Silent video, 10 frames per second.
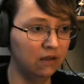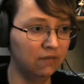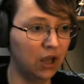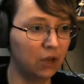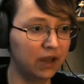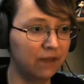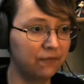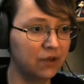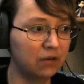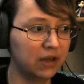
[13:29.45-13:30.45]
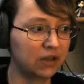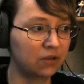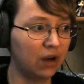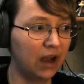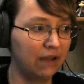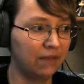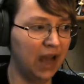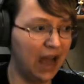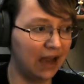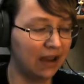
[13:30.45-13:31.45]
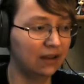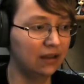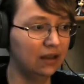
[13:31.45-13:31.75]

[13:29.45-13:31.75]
Following a furious cry of "Ha!"